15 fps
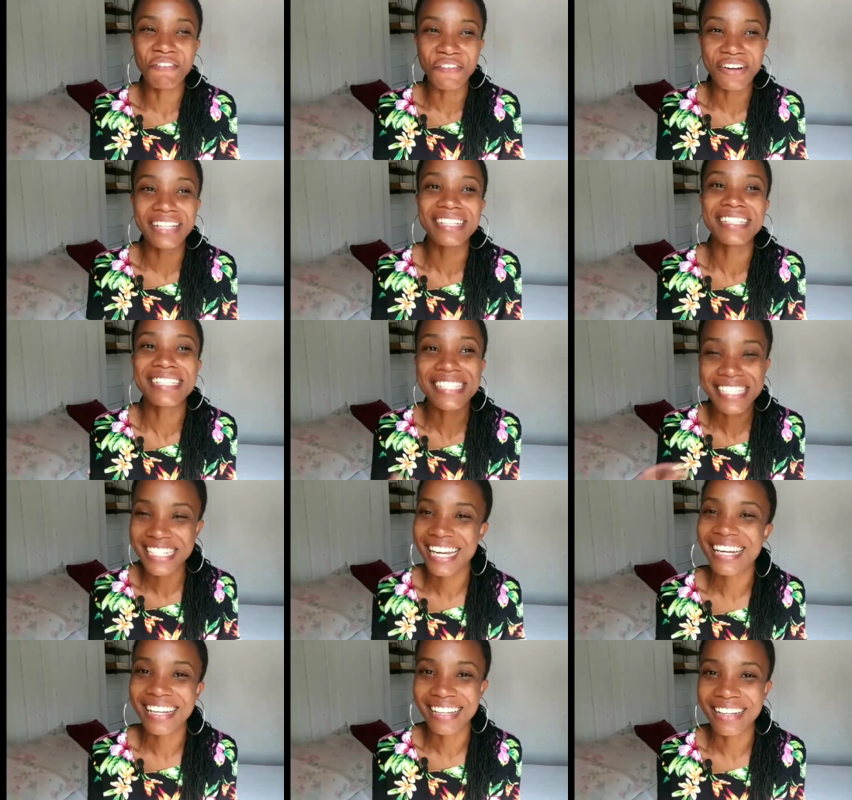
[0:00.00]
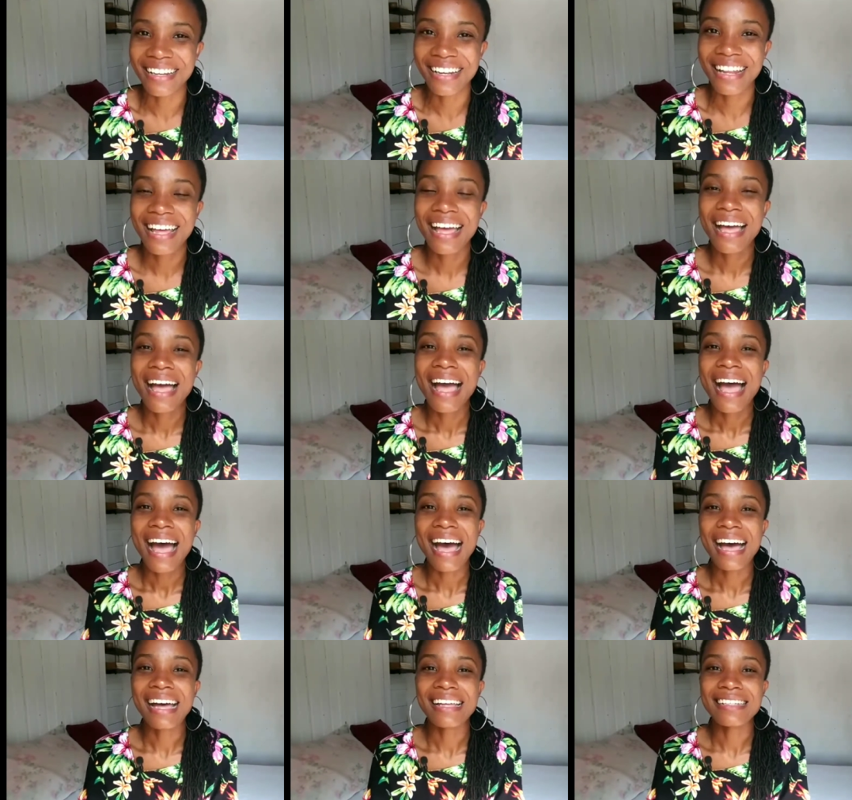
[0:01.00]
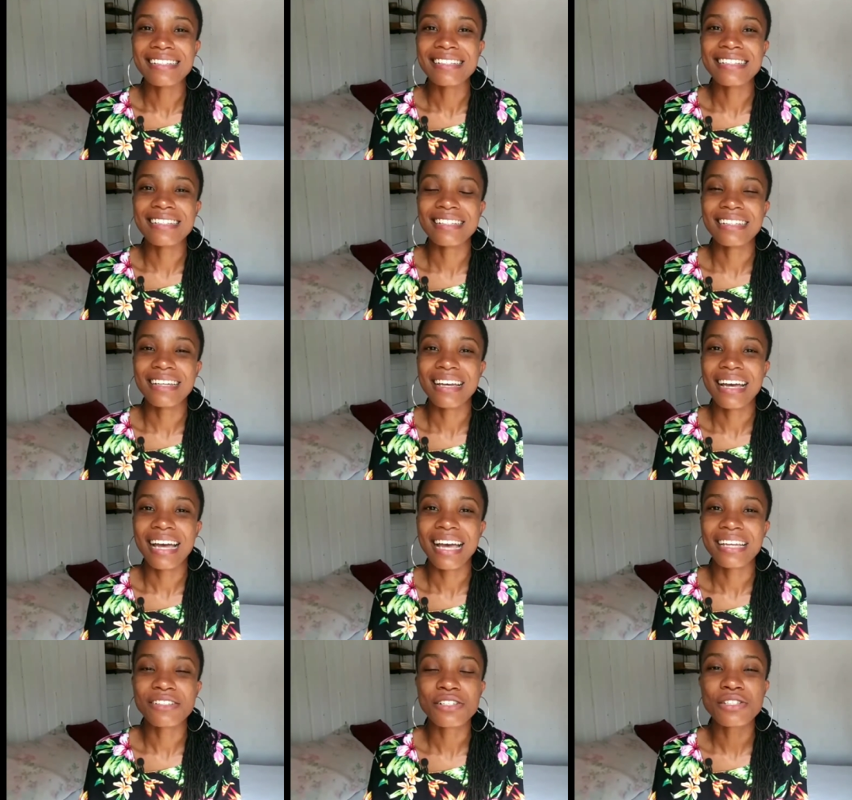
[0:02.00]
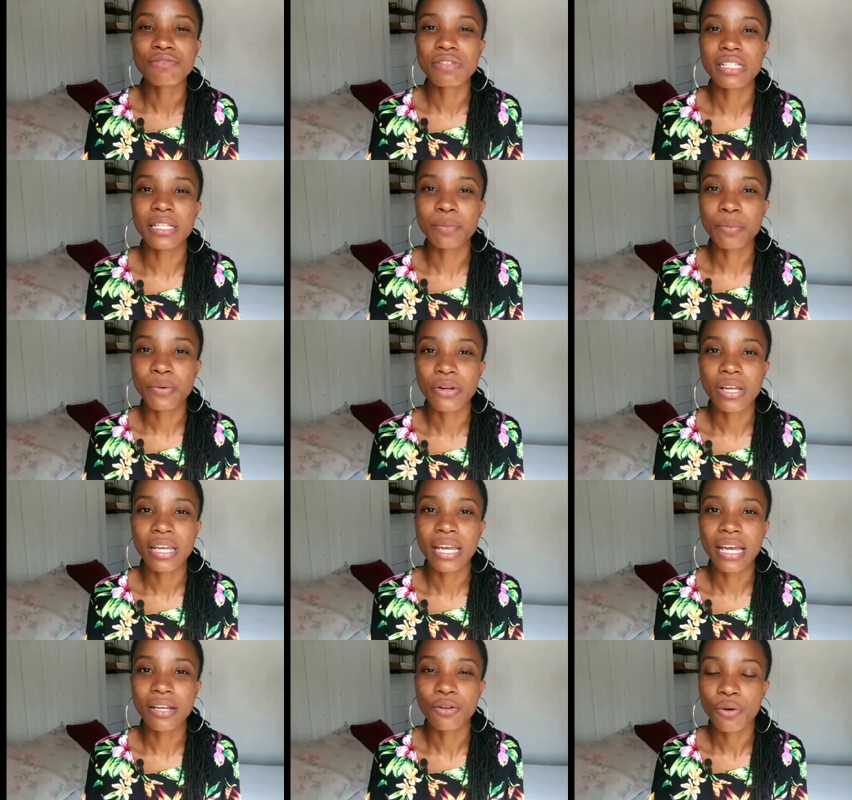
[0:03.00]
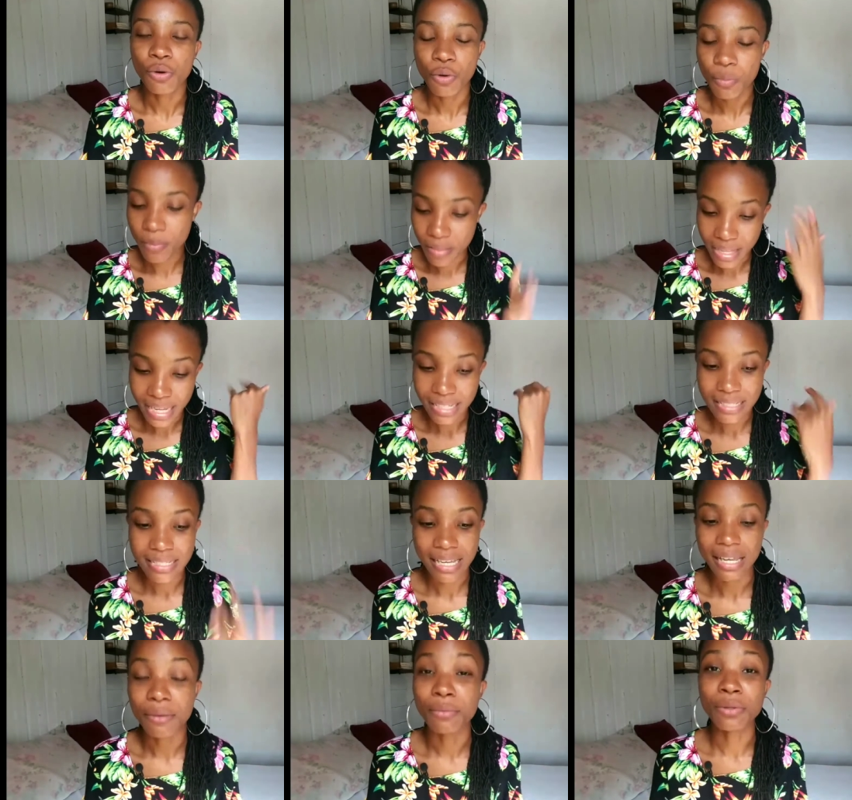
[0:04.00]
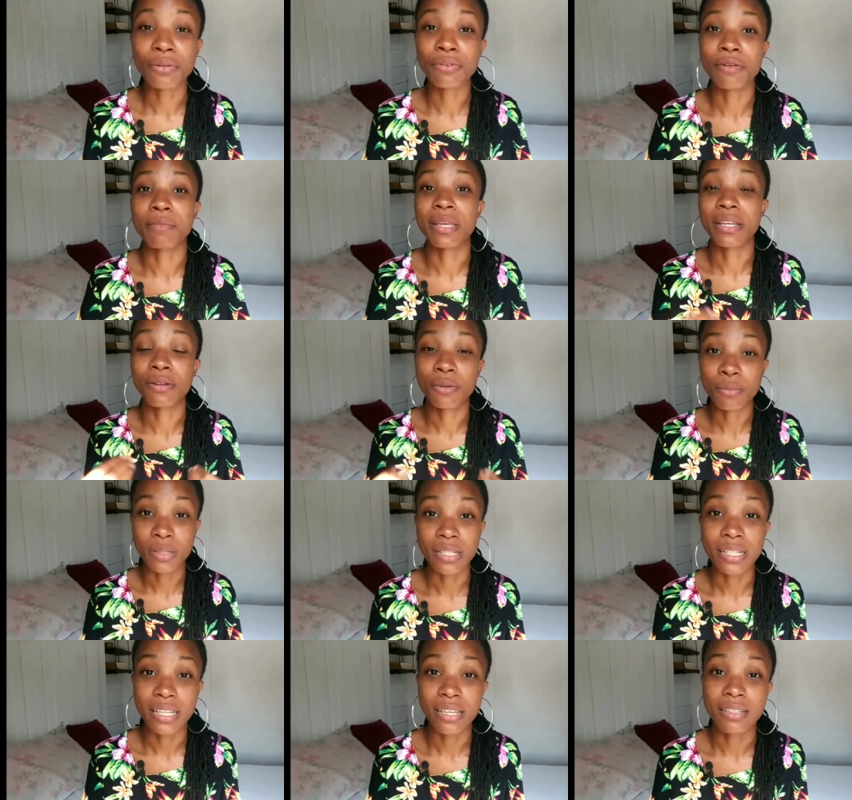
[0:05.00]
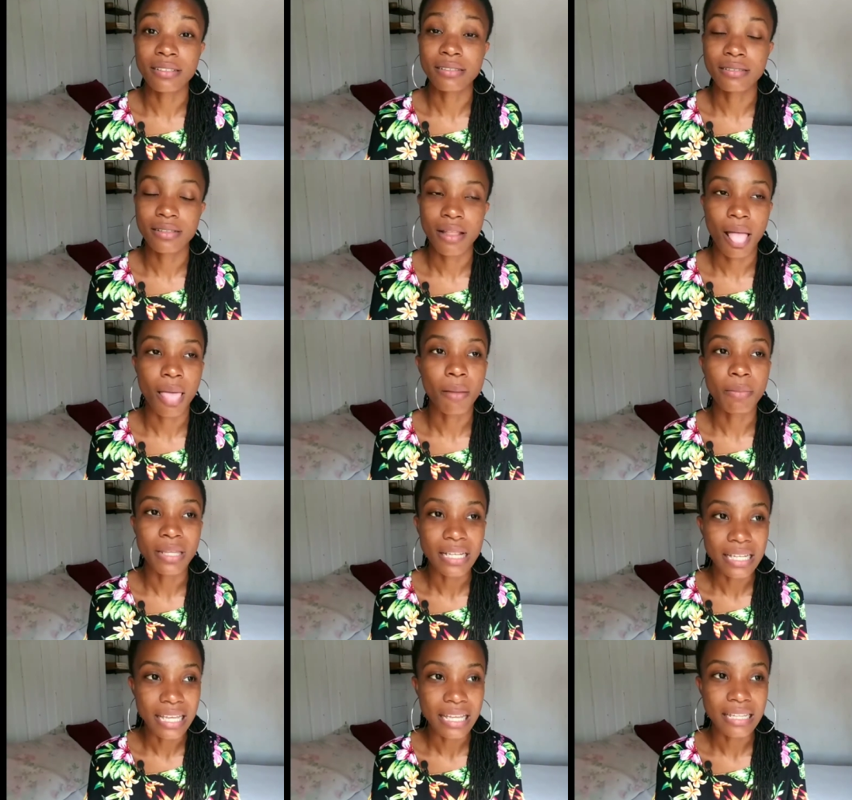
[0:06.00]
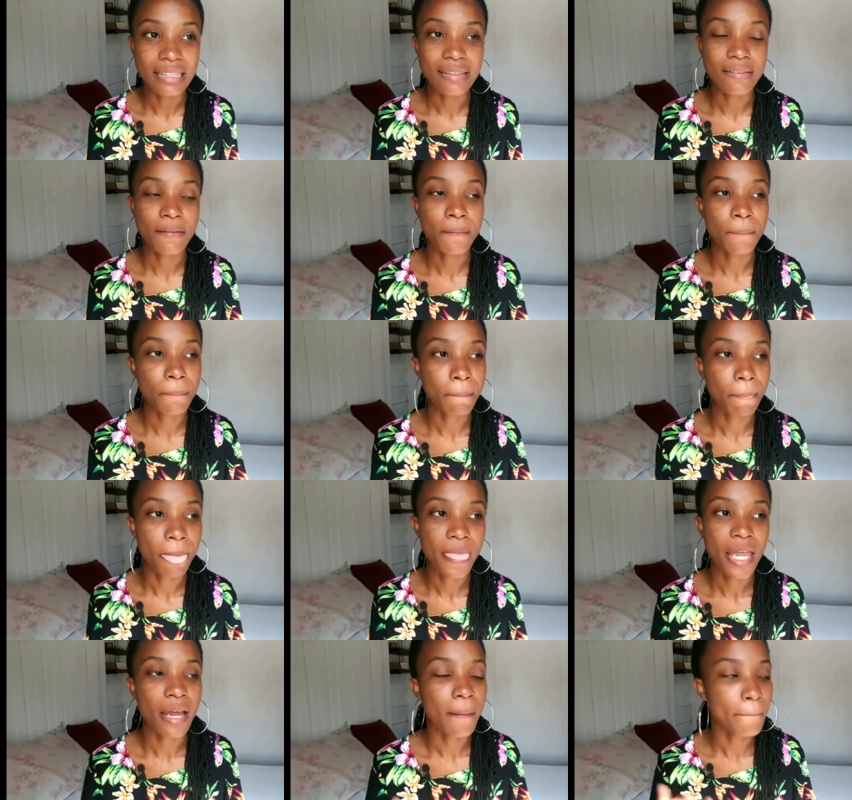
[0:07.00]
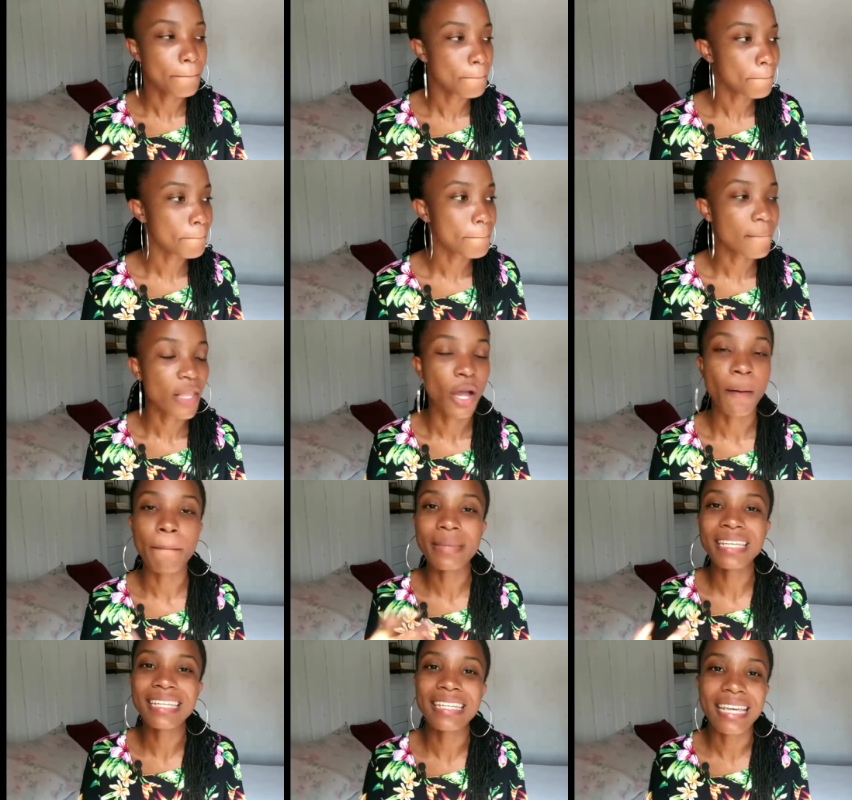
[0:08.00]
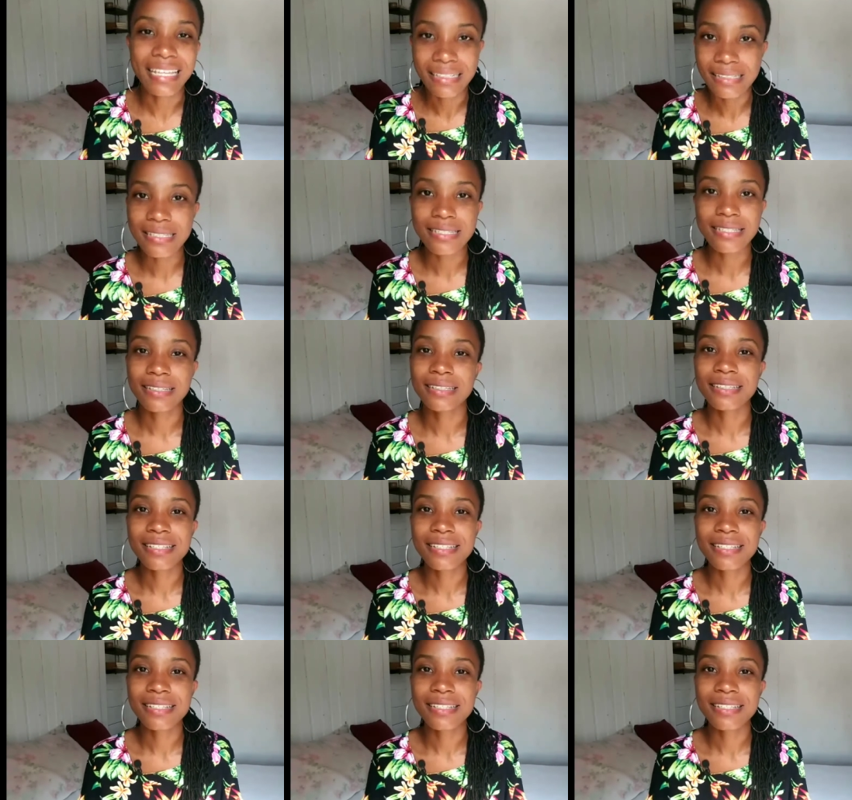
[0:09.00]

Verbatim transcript: for this channel and I just really pray and hope that I will remain obedient, obedient, obedient